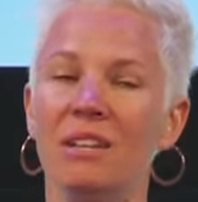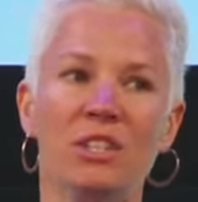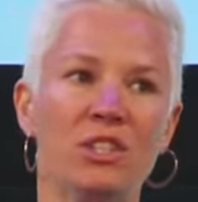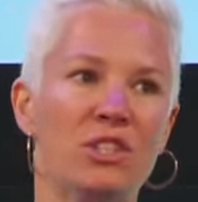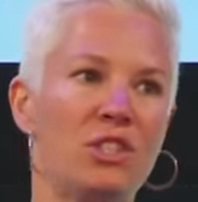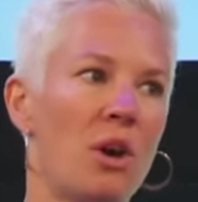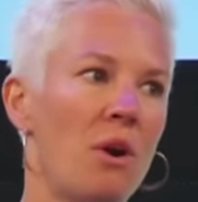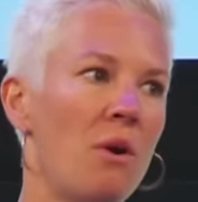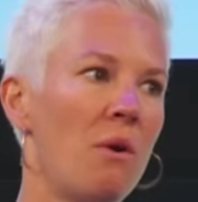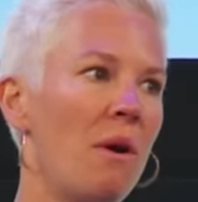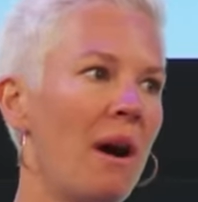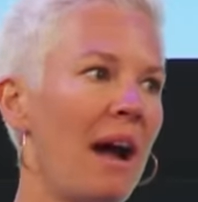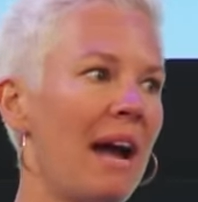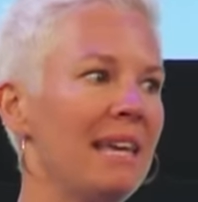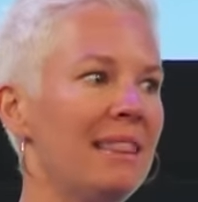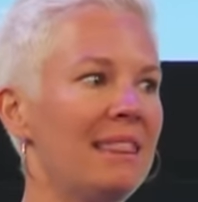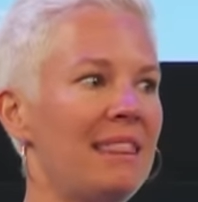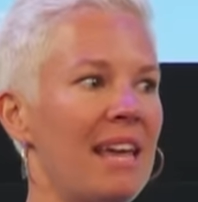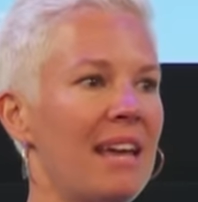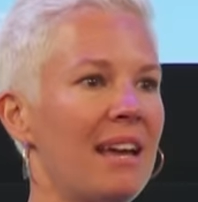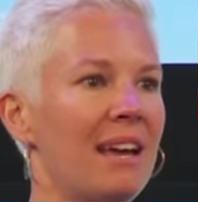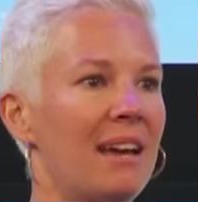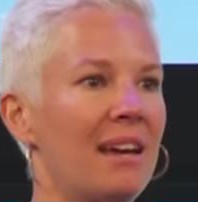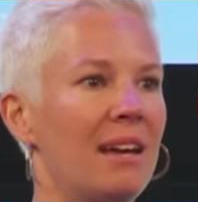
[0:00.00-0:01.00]
So I
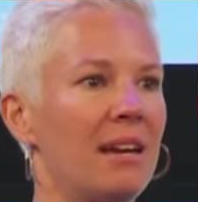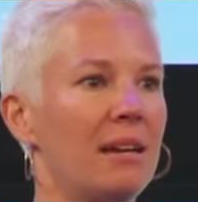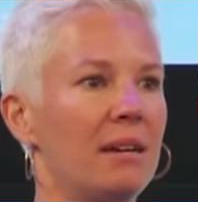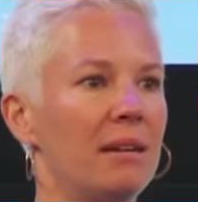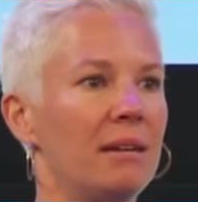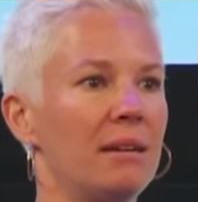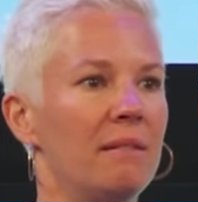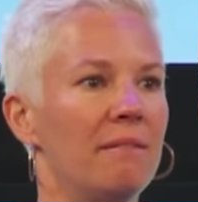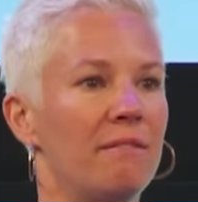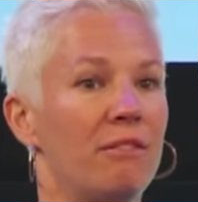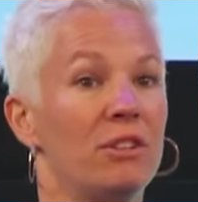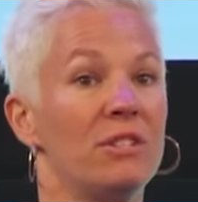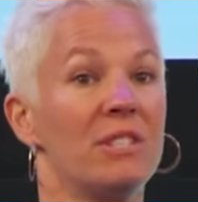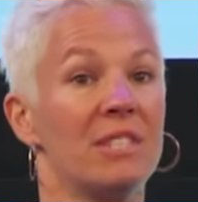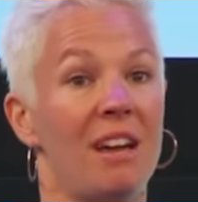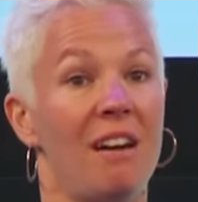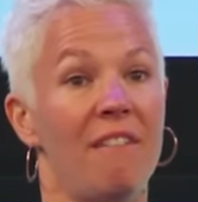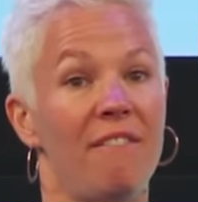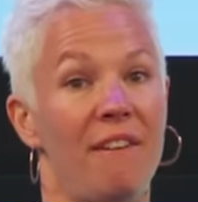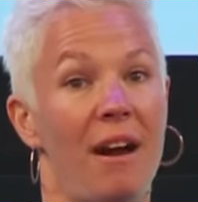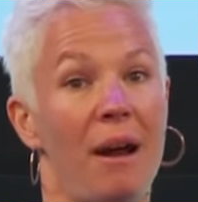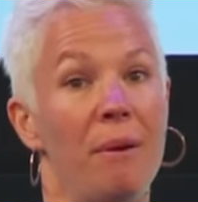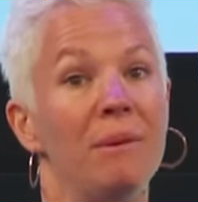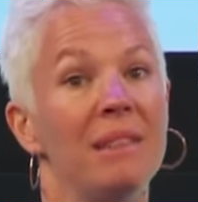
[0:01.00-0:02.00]
think, first
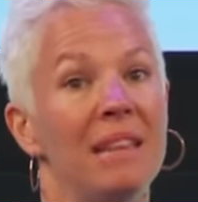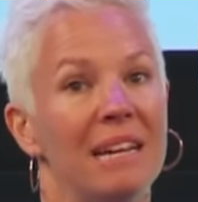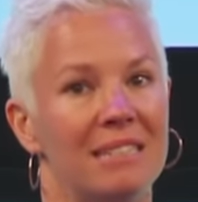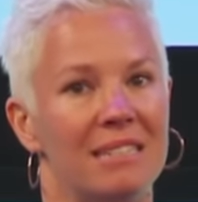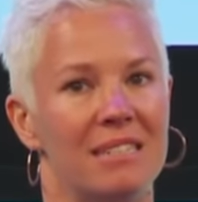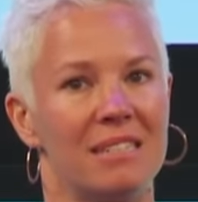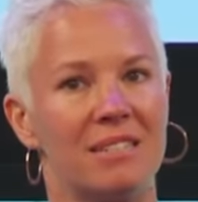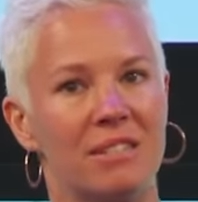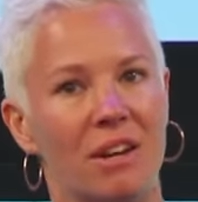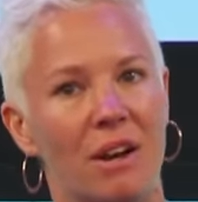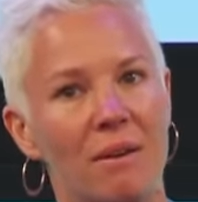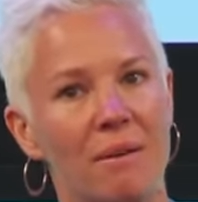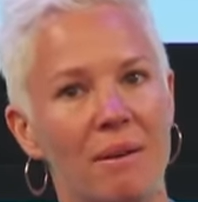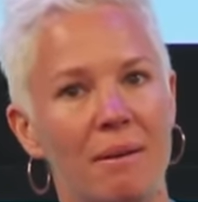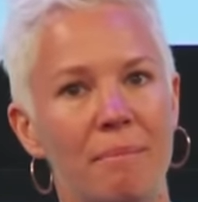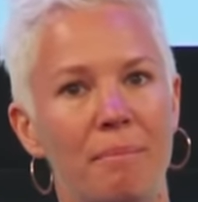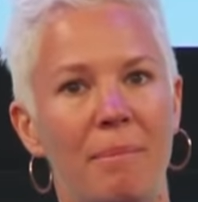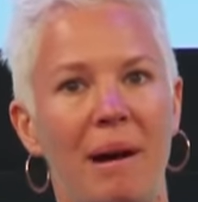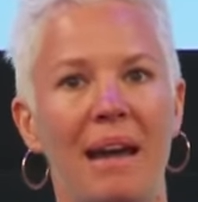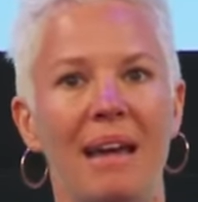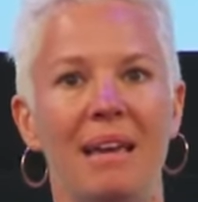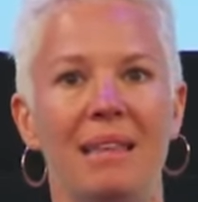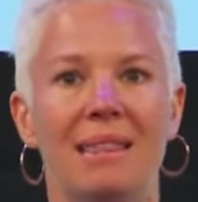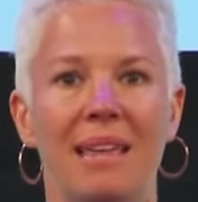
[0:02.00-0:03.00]
off, I would like to start
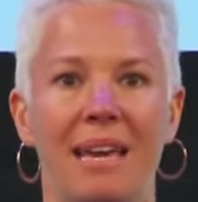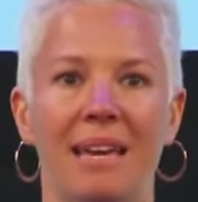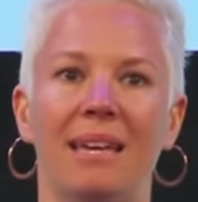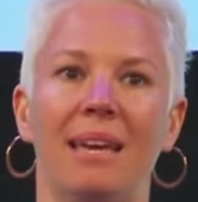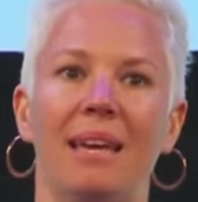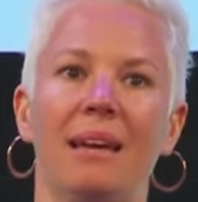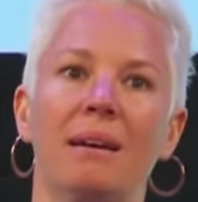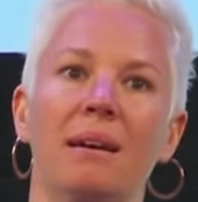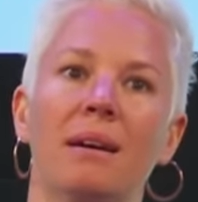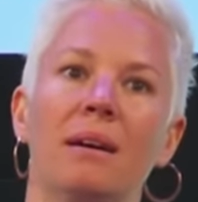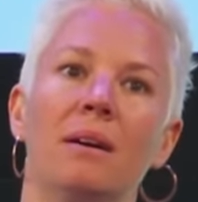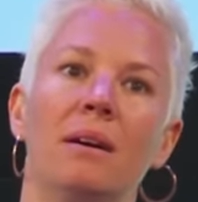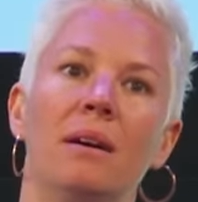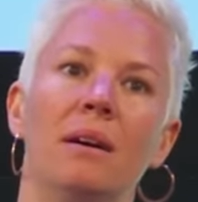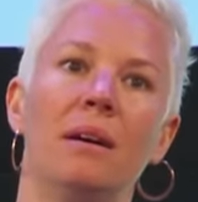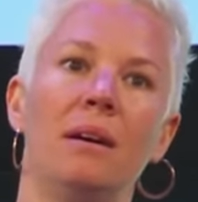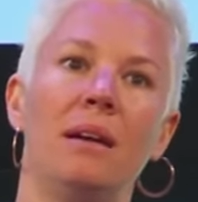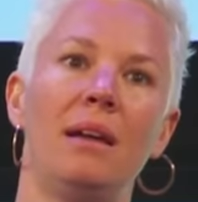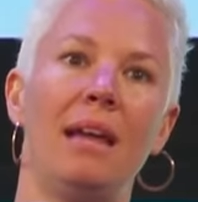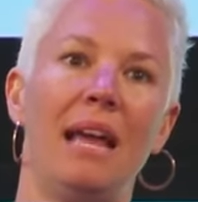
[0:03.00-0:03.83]
by thanking